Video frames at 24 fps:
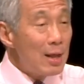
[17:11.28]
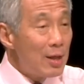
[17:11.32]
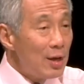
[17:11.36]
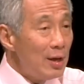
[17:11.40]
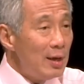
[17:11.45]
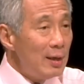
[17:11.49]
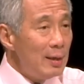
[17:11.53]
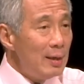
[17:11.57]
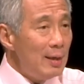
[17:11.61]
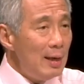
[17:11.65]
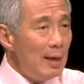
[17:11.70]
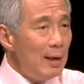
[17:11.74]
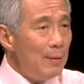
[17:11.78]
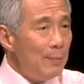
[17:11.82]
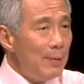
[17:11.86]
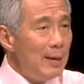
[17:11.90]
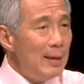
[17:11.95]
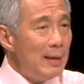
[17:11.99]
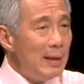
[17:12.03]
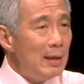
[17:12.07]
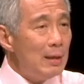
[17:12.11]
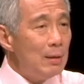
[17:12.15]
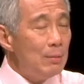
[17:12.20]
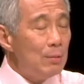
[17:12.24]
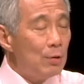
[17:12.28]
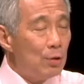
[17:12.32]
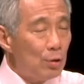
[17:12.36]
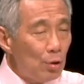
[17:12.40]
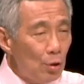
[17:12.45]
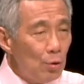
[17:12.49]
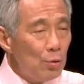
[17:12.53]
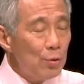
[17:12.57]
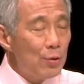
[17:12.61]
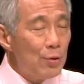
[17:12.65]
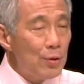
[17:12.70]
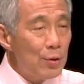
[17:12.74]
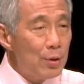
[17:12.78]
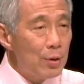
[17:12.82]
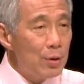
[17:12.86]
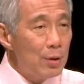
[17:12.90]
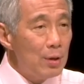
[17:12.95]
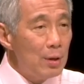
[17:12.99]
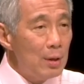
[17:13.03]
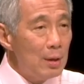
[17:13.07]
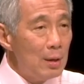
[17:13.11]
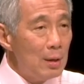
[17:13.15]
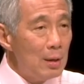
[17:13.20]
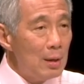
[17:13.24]
Thirdly, we need
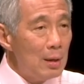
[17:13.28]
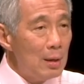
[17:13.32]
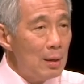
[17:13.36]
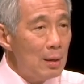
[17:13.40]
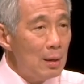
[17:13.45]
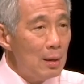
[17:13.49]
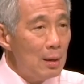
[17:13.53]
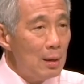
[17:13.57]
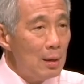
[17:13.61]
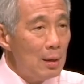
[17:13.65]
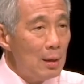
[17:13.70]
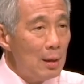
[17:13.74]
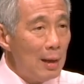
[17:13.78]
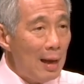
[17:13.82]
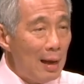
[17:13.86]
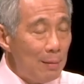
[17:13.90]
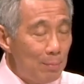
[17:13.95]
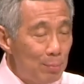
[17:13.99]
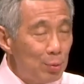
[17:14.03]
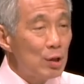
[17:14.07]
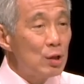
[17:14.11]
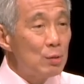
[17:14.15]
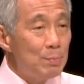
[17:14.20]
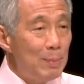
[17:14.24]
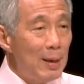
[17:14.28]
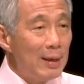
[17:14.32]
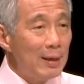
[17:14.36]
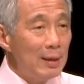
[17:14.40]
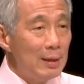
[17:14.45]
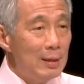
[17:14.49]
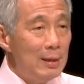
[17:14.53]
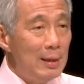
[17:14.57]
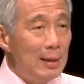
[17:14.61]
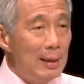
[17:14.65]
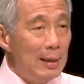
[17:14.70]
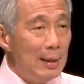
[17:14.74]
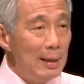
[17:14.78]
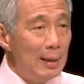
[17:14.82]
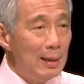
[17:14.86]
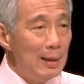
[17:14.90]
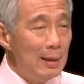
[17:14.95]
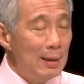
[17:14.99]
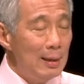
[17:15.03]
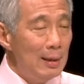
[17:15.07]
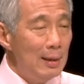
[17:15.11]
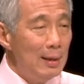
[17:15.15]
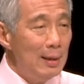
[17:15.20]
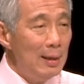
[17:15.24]
growth and prosperity
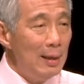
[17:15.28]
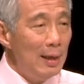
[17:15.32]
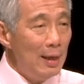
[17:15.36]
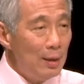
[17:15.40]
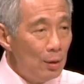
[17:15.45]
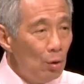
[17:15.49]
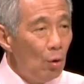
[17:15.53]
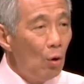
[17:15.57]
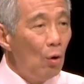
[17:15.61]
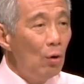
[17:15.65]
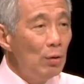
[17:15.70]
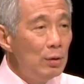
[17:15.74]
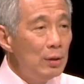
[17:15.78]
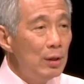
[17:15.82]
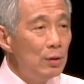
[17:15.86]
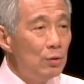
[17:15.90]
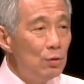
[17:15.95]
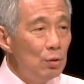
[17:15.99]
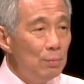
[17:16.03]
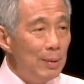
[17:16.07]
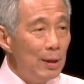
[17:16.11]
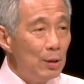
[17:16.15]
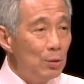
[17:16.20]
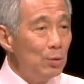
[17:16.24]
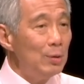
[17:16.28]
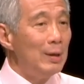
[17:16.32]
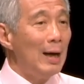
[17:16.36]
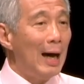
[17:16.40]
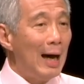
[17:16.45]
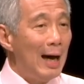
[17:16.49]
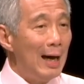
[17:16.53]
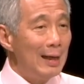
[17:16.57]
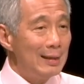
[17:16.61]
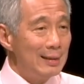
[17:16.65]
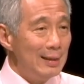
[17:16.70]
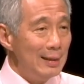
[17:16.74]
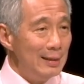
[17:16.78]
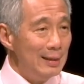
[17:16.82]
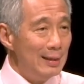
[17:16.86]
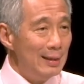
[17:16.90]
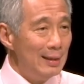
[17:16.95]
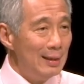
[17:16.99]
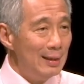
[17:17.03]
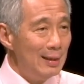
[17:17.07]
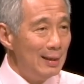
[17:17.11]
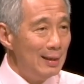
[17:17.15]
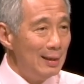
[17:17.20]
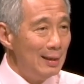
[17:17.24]
in order to be good-hearted.
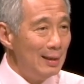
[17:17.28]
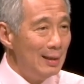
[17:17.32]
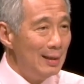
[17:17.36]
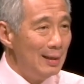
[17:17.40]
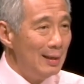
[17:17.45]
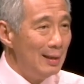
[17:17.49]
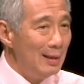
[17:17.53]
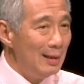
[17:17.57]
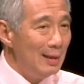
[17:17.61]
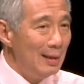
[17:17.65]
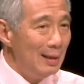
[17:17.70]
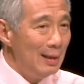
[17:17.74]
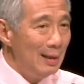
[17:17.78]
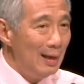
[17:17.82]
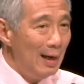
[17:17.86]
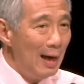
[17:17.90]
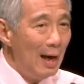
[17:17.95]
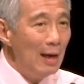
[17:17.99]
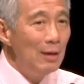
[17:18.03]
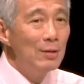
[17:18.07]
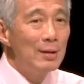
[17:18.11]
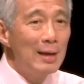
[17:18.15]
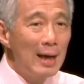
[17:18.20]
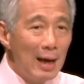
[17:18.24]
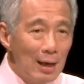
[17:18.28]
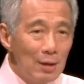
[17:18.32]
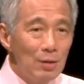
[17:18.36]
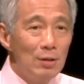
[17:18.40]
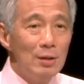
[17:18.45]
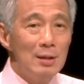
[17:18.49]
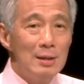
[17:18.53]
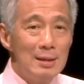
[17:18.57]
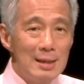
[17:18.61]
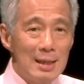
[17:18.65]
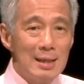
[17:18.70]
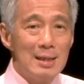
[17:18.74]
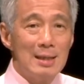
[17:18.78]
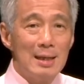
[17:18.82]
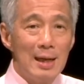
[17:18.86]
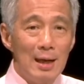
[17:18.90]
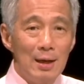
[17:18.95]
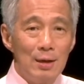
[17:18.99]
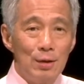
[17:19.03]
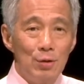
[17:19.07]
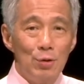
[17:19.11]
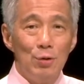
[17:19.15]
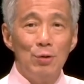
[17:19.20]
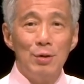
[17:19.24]
And you cannot just
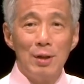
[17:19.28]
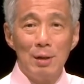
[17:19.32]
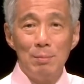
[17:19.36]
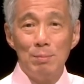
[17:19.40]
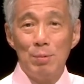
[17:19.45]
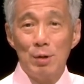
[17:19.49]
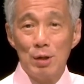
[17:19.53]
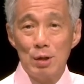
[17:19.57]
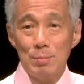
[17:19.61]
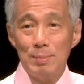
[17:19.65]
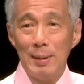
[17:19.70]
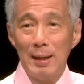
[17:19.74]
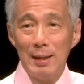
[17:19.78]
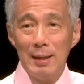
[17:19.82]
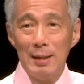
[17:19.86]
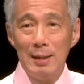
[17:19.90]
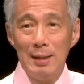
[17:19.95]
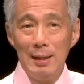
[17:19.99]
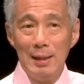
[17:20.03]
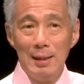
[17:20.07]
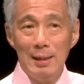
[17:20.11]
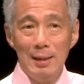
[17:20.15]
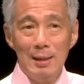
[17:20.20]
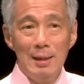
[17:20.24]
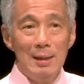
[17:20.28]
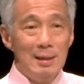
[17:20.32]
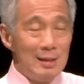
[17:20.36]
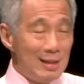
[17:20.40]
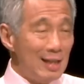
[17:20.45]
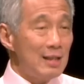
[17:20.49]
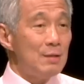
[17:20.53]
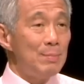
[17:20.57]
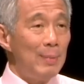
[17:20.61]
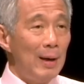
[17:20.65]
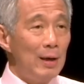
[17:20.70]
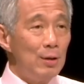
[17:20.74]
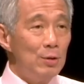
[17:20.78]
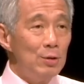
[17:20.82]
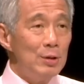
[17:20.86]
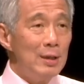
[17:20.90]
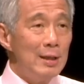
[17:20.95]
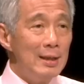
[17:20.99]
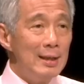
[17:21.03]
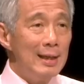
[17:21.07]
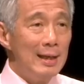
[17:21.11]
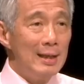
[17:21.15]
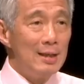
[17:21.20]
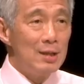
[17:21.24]
get growth and prosperity just by
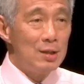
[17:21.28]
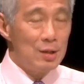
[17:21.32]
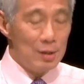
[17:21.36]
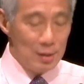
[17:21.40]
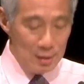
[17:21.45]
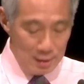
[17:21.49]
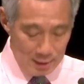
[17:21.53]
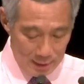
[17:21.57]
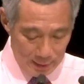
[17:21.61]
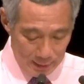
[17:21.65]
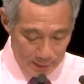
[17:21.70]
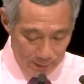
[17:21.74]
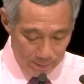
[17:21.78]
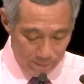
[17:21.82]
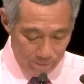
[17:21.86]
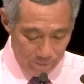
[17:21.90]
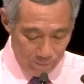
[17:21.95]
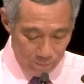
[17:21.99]
good intentions.